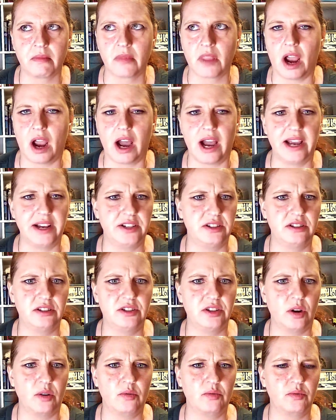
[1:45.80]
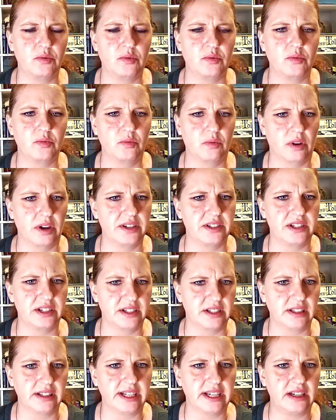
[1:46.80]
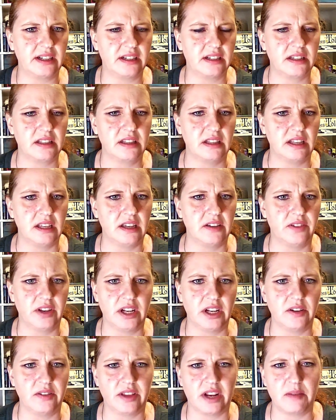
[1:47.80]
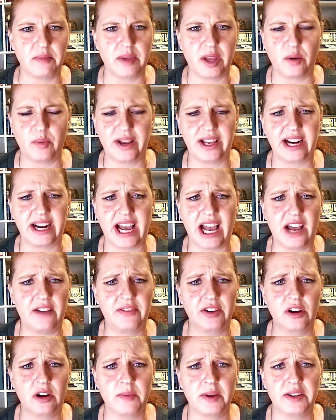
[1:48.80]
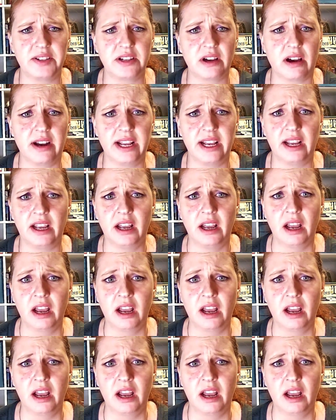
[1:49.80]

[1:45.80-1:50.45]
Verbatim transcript: I don't want to delete the video that I made a week and a half ago about Tati.